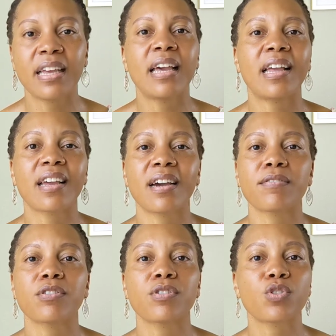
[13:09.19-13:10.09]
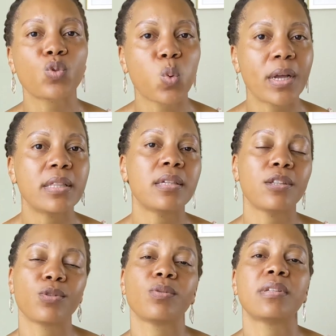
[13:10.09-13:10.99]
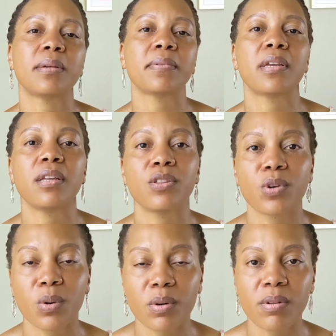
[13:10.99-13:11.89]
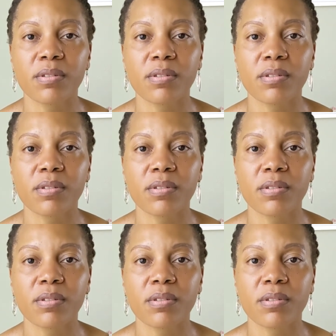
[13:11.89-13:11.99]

It covers 22 tips in total,